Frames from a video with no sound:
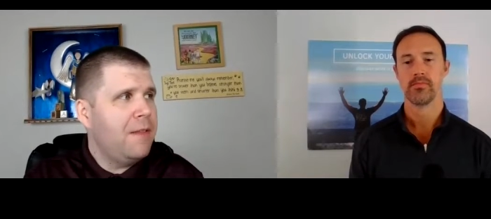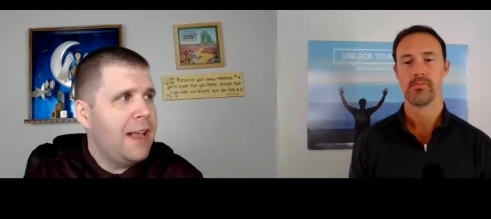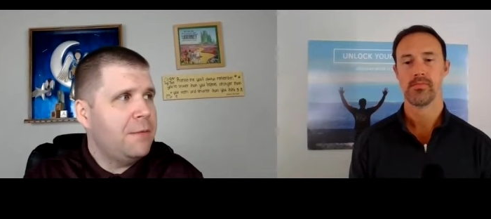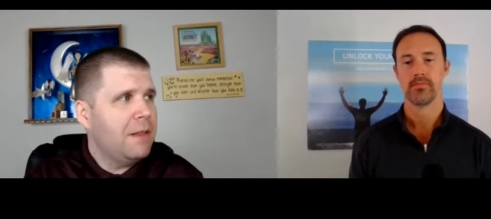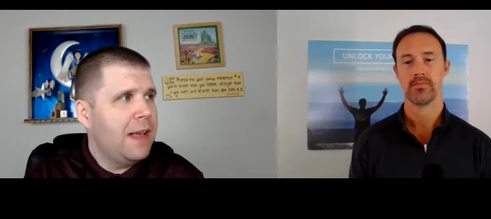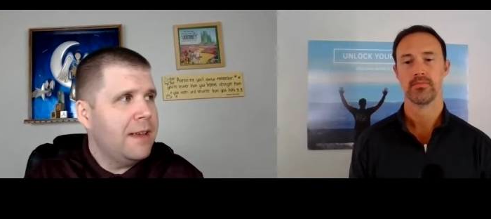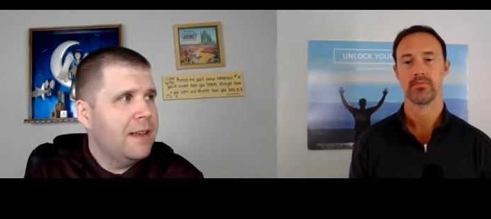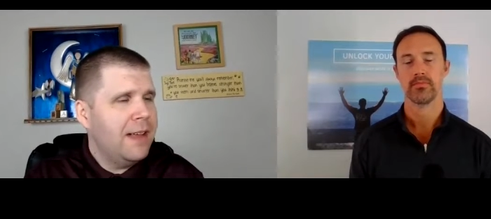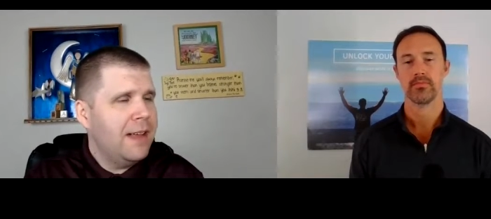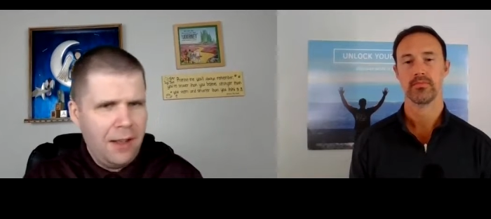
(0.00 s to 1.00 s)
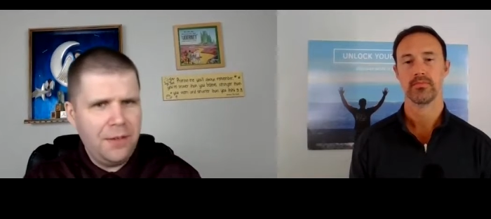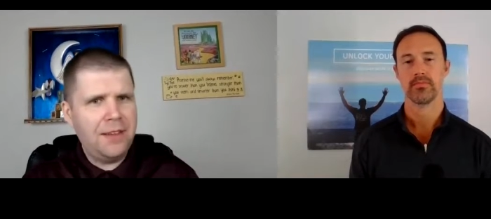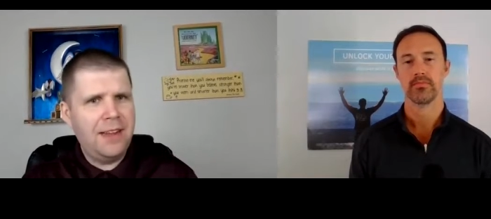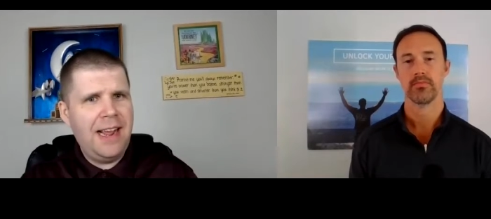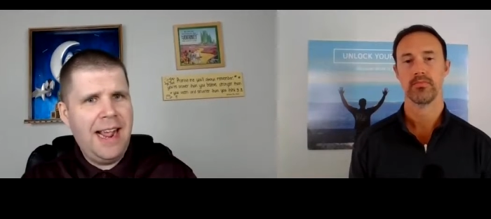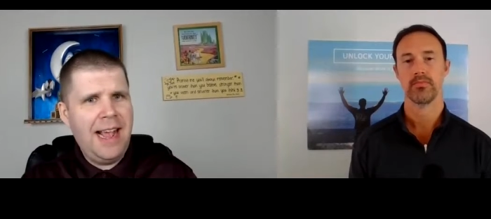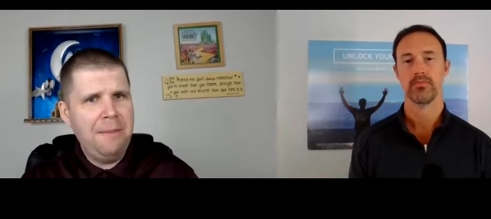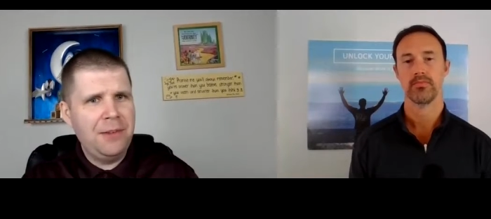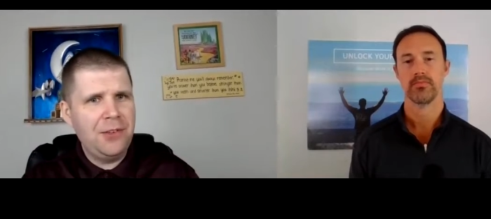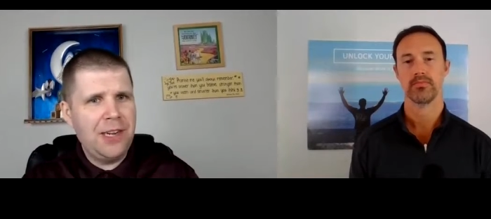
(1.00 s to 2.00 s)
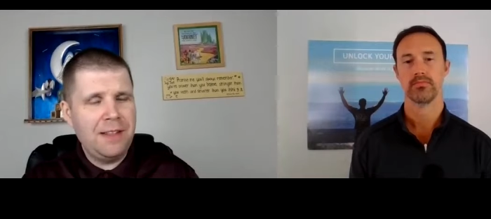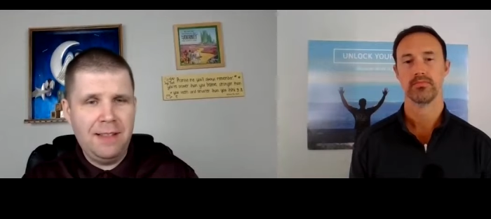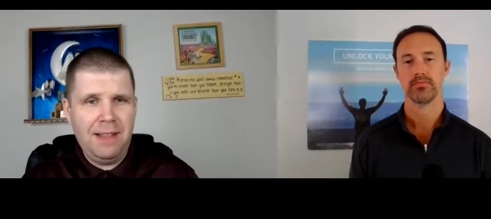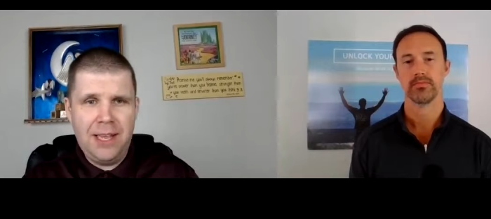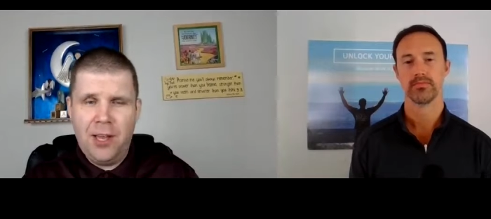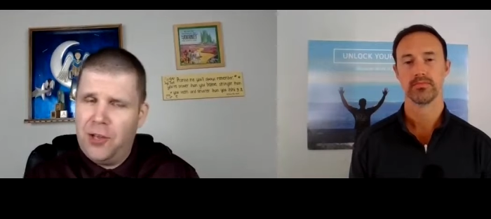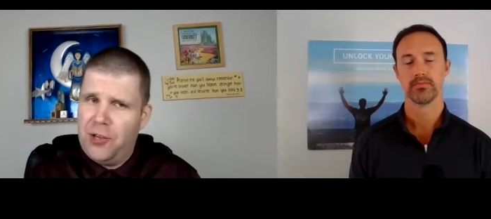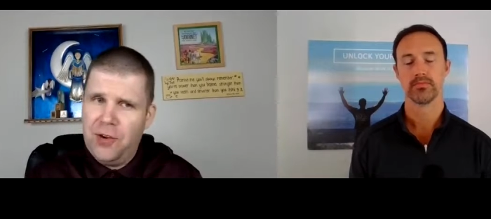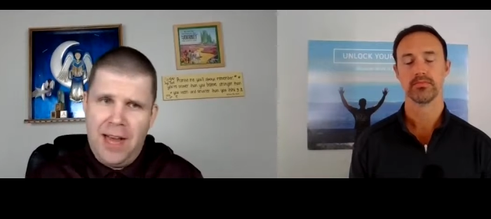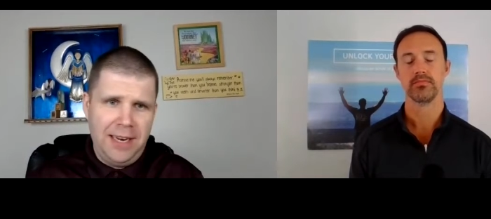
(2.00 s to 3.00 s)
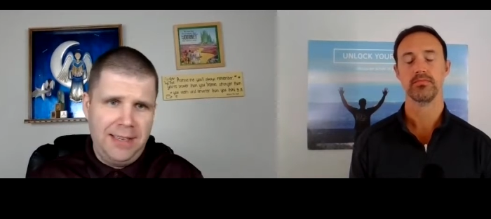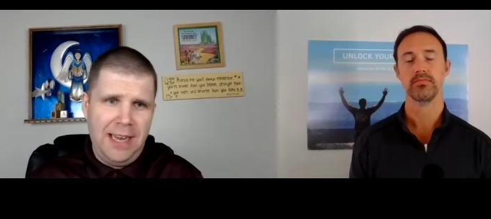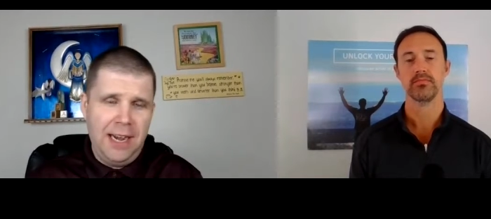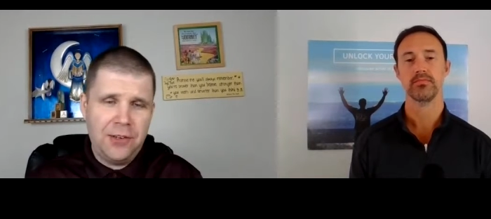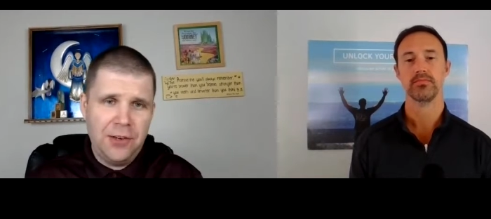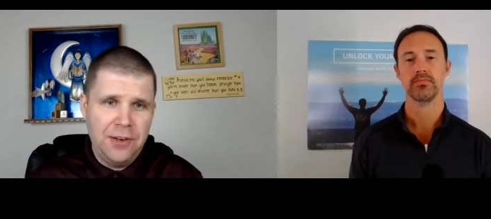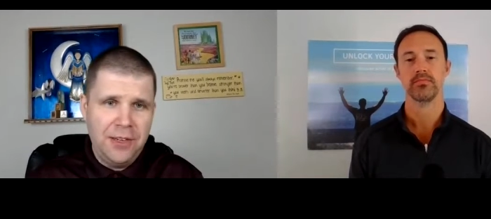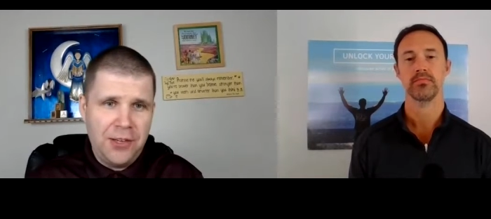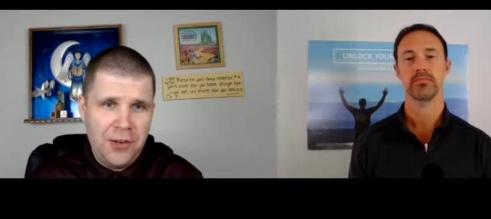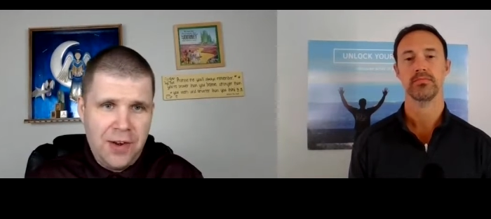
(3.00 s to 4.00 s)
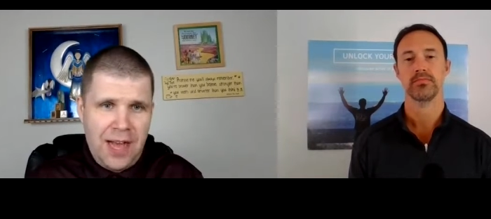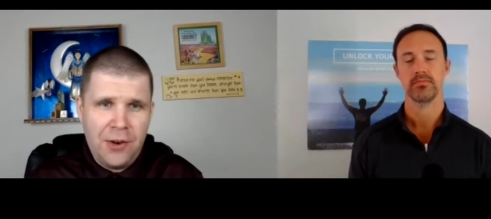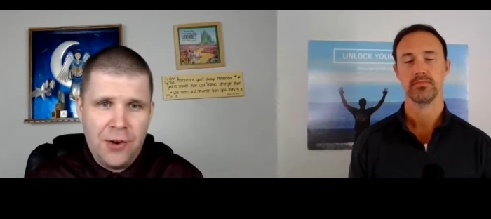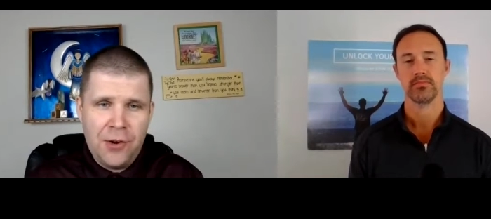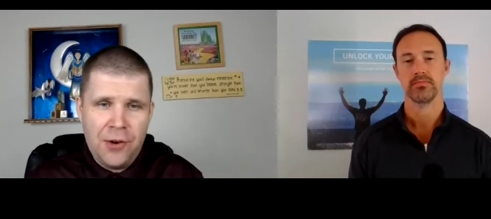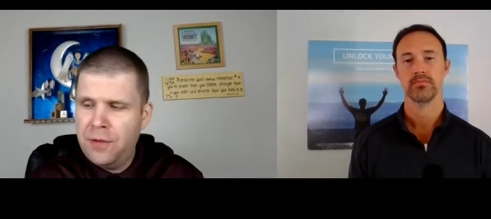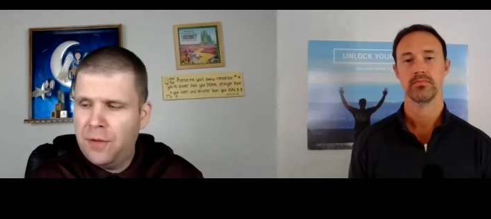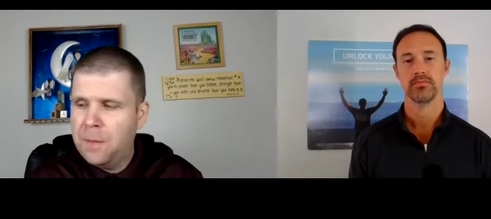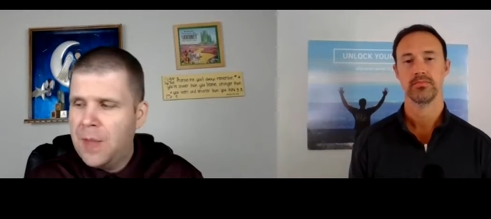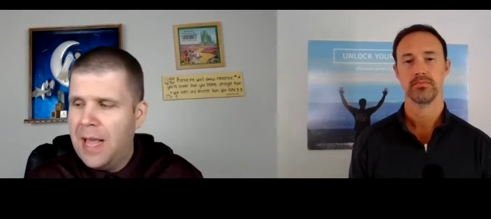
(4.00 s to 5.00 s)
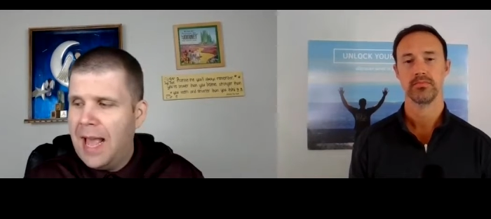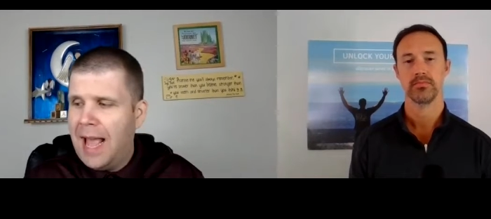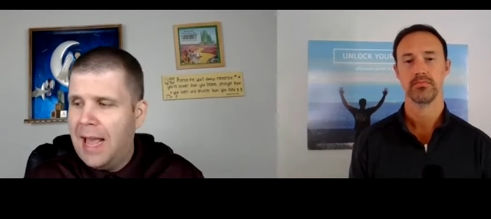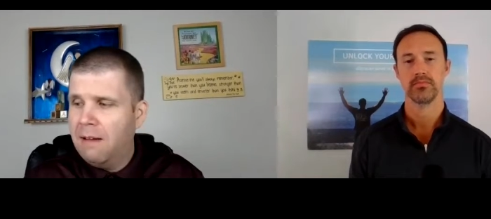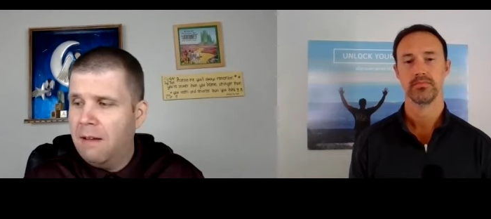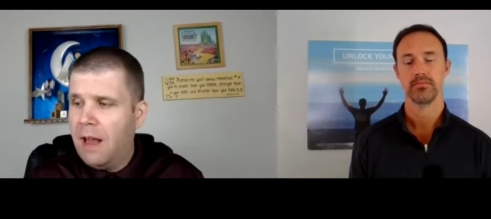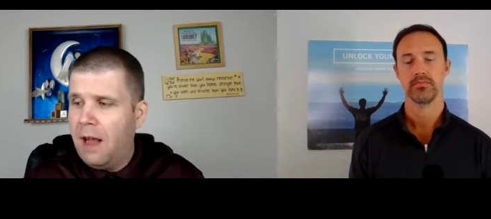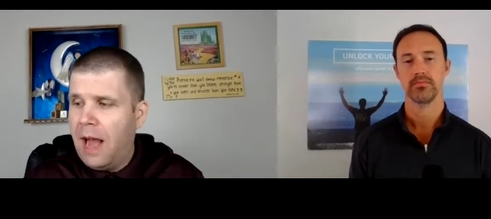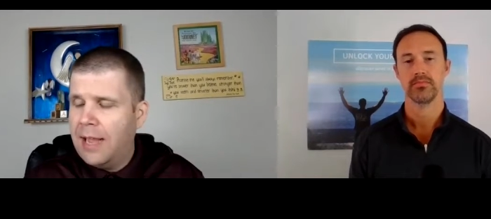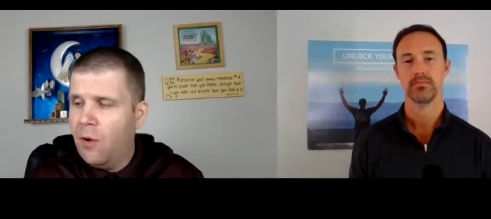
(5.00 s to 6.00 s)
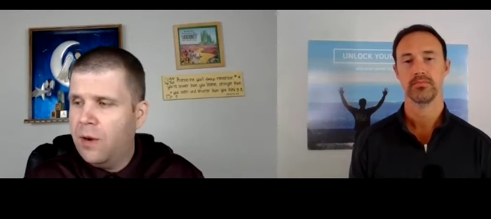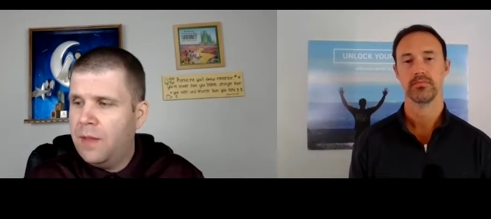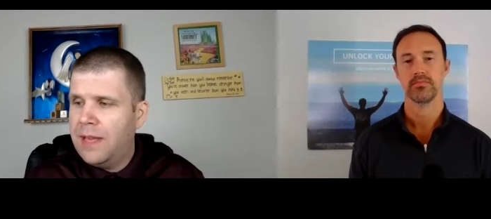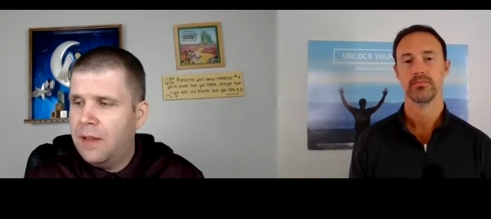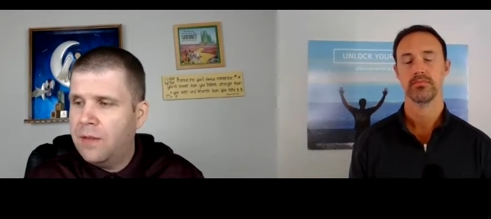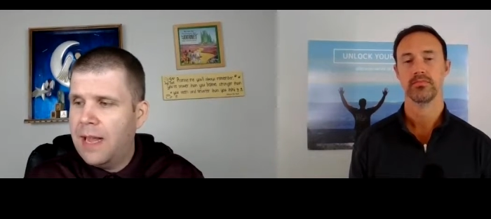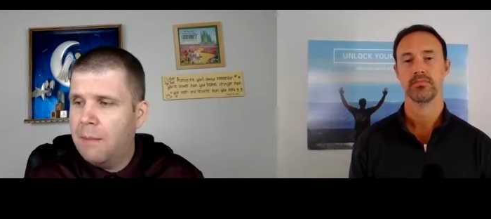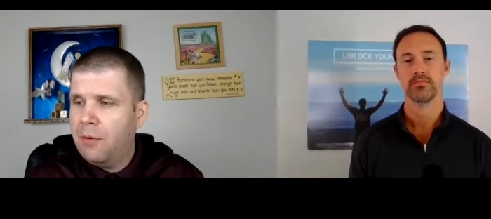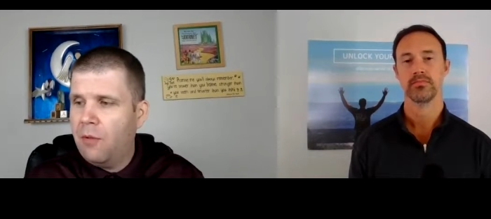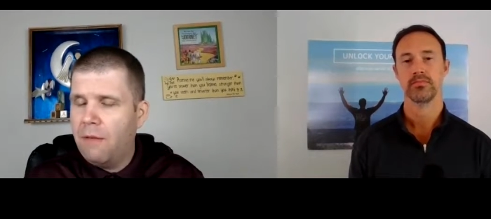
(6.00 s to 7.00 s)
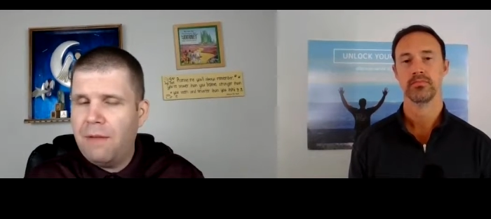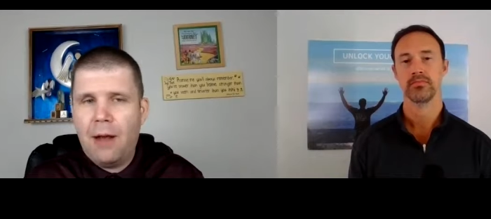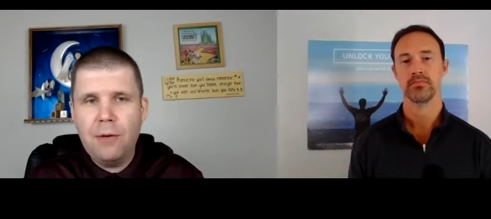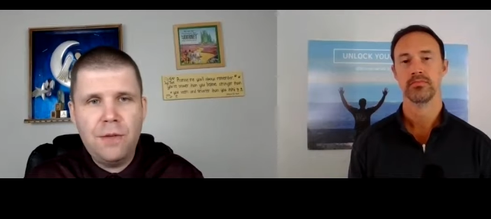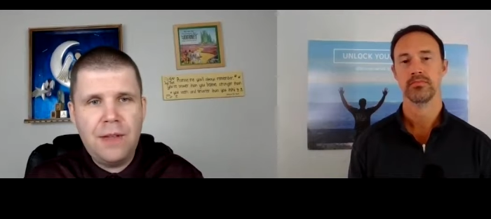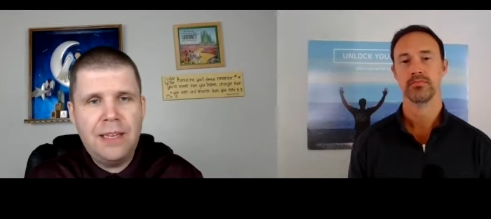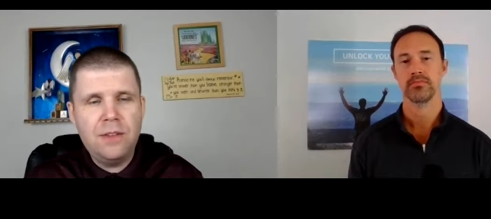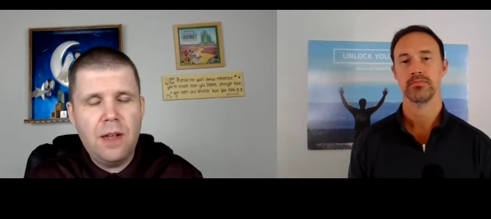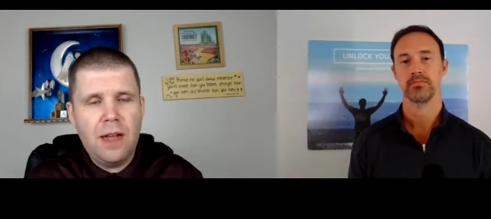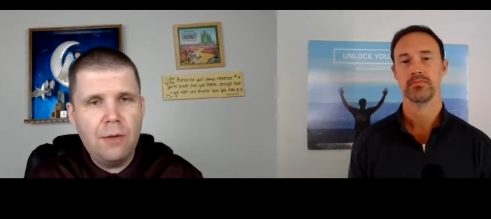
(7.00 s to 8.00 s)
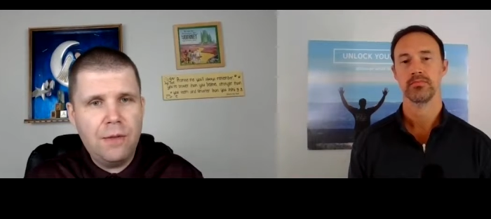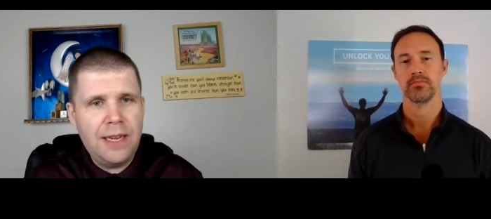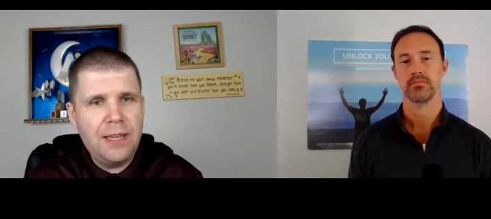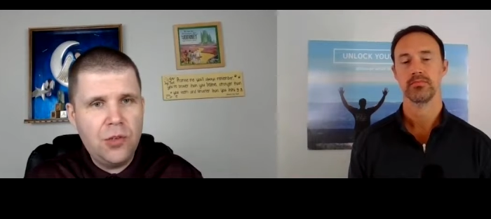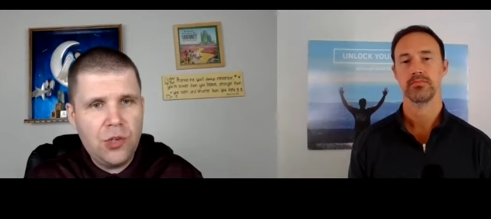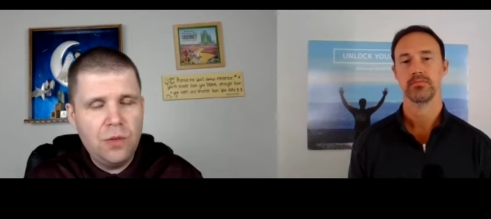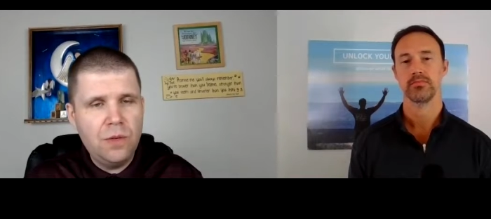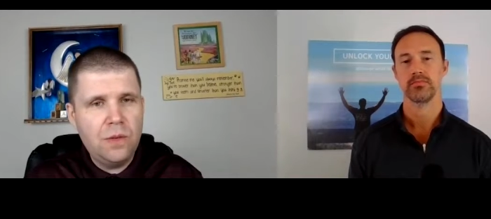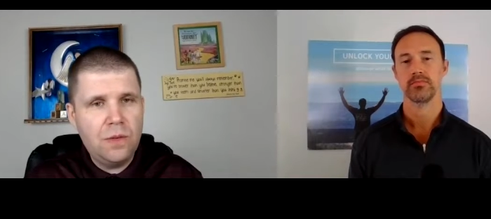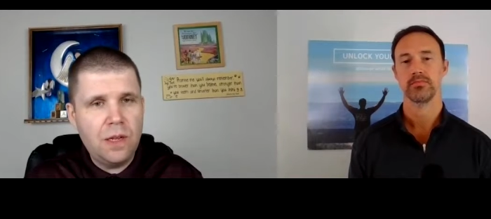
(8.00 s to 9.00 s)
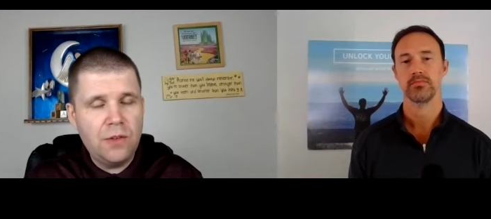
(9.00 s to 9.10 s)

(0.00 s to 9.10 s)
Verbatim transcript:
Speaker 1: asked me, like, how's this going to happen, Jonathan? Like, you're not a doctor, you're not a nurse. And I go to the example of how St. Jude's